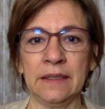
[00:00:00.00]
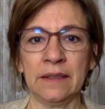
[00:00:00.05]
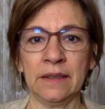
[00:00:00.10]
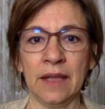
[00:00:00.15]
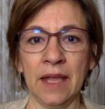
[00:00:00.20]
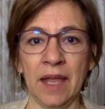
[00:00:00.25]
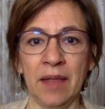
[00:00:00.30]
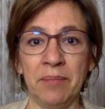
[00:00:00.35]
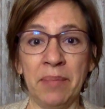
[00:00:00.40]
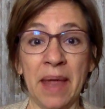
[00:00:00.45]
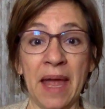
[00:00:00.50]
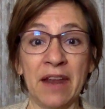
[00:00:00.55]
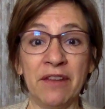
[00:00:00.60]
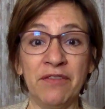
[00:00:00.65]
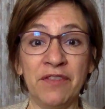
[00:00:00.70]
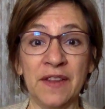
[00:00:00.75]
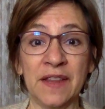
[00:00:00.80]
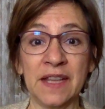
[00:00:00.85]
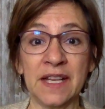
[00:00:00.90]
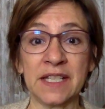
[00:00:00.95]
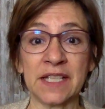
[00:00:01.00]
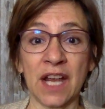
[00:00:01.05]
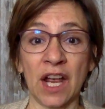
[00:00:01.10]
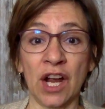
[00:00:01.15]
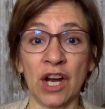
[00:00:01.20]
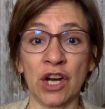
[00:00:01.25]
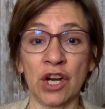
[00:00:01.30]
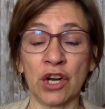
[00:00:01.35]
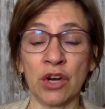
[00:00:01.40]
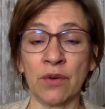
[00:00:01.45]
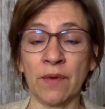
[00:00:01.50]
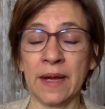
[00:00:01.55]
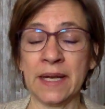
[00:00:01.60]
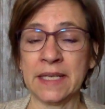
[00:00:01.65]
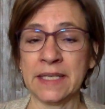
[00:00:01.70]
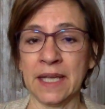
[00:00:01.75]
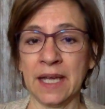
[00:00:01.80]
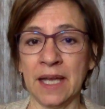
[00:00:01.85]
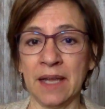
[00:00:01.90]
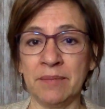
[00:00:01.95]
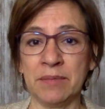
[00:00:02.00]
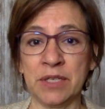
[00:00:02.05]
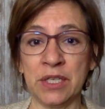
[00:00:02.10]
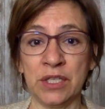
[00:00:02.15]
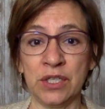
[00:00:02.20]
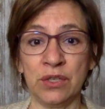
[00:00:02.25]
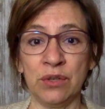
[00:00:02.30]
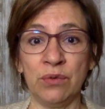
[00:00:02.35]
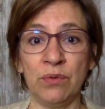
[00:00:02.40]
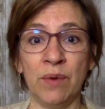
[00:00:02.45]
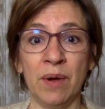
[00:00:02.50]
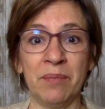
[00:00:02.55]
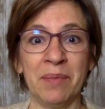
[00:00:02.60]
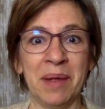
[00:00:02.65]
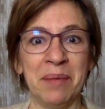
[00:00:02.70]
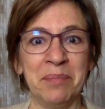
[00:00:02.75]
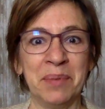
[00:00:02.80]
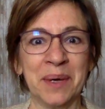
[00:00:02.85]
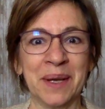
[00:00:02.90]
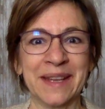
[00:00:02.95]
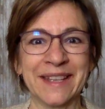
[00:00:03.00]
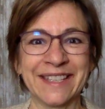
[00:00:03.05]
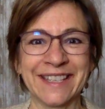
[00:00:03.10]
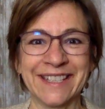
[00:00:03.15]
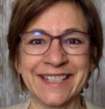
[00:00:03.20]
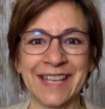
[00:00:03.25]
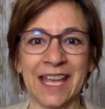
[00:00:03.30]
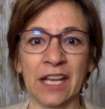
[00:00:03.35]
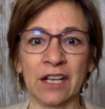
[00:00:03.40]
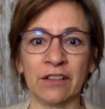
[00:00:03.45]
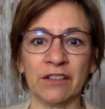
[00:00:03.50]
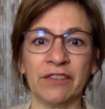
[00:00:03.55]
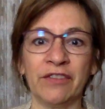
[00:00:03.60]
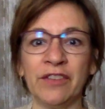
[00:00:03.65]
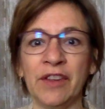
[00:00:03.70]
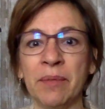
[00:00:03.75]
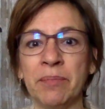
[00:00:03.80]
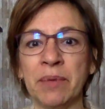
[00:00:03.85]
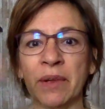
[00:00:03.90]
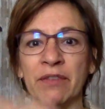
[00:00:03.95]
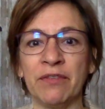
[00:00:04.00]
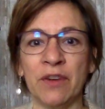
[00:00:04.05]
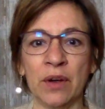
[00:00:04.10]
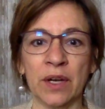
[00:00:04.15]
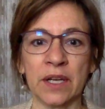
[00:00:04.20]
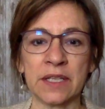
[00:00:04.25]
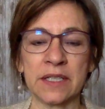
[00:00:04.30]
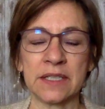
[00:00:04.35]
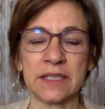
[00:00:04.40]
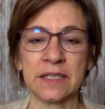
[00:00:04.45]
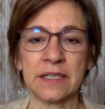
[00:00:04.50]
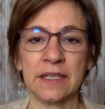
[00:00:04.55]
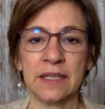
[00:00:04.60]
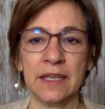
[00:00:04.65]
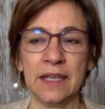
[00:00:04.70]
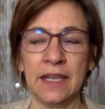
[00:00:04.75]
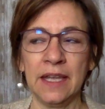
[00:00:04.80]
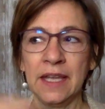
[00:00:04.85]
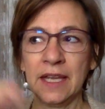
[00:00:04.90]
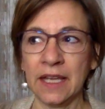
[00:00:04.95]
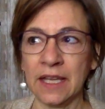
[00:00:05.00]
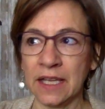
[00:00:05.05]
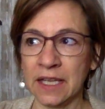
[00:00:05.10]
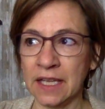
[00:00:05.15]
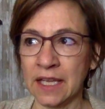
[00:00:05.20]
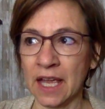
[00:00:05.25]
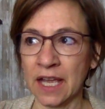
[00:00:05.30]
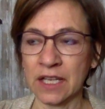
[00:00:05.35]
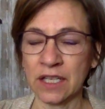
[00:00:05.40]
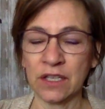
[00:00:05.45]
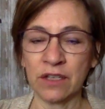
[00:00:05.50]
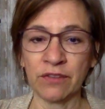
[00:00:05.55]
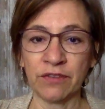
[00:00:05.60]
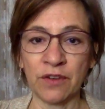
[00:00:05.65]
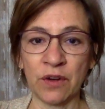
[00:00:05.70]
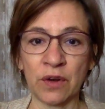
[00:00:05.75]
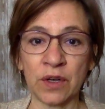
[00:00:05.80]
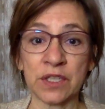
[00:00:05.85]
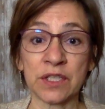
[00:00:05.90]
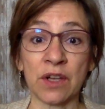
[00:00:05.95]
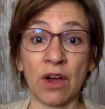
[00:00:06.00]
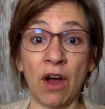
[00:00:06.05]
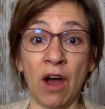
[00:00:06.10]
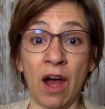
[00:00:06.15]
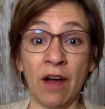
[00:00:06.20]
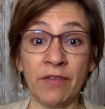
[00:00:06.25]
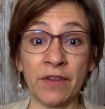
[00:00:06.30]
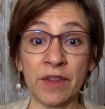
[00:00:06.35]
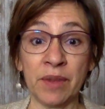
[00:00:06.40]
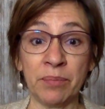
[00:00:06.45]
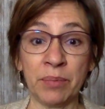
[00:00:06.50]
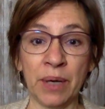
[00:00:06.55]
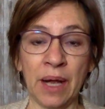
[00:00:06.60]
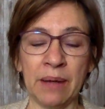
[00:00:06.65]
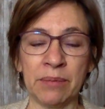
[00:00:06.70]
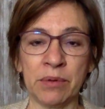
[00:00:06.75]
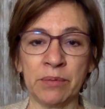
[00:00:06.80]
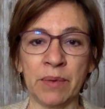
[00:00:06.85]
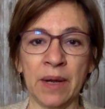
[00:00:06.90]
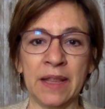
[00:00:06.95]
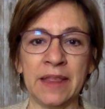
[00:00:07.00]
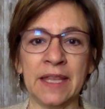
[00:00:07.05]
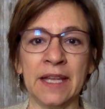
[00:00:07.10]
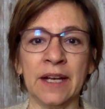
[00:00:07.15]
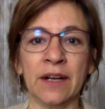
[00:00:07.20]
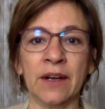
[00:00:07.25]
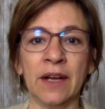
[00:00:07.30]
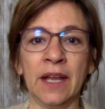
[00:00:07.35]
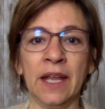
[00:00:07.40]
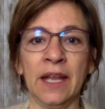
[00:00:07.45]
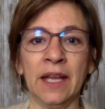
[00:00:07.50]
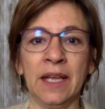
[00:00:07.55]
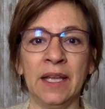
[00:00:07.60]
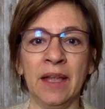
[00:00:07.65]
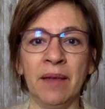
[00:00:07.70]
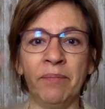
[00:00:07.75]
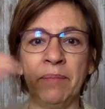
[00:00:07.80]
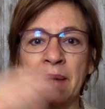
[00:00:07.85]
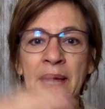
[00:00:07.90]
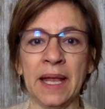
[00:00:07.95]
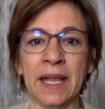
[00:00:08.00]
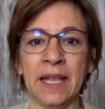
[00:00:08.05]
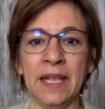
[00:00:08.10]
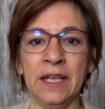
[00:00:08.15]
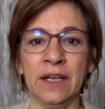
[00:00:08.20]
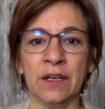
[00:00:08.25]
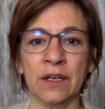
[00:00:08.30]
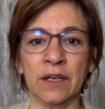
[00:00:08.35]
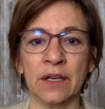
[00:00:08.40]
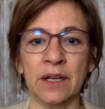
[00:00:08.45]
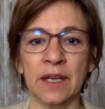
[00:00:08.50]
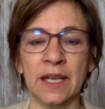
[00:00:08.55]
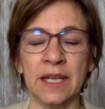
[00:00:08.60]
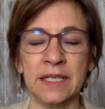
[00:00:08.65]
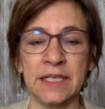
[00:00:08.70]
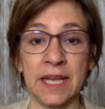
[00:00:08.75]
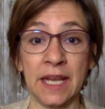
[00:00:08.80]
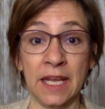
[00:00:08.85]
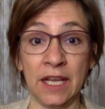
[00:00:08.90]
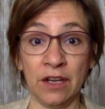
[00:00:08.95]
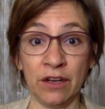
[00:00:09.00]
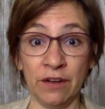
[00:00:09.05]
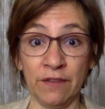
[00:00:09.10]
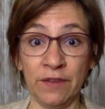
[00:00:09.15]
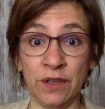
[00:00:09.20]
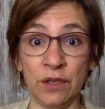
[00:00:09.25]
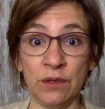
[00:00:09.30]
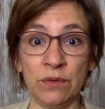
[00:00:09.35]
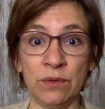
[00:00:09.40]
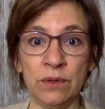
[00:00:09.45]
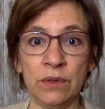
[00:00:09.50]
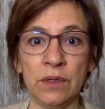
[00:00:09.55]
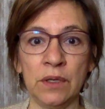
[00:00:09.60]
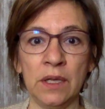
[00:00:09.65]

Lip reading: Okay, bad feelings are a great time to do what my book is entitled Flip Your Focus. Get your focus off of the problem right there and get back here and take care of you.